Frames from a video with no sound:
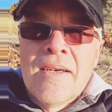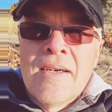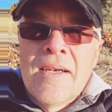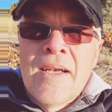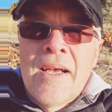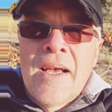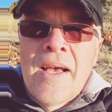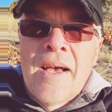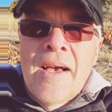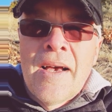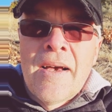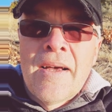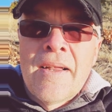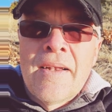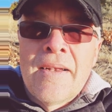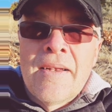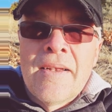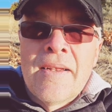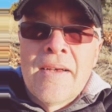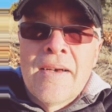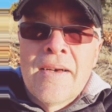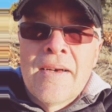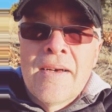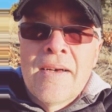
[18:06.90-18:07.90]

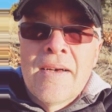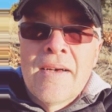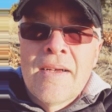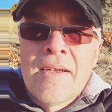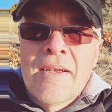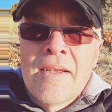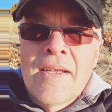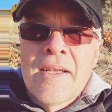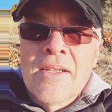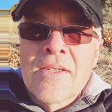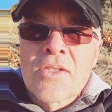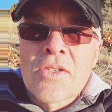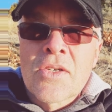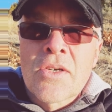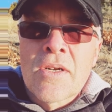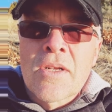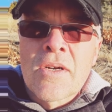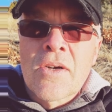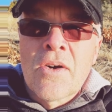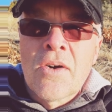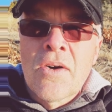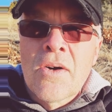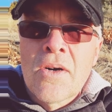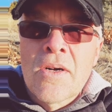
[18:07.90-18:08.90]
And it's going to
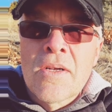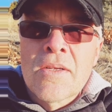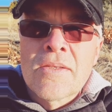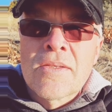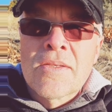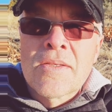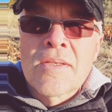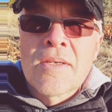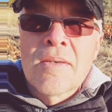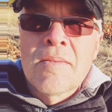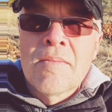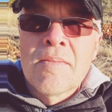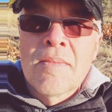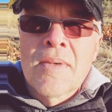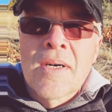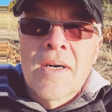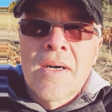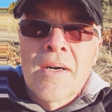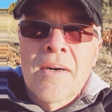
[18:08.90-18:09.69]
cause some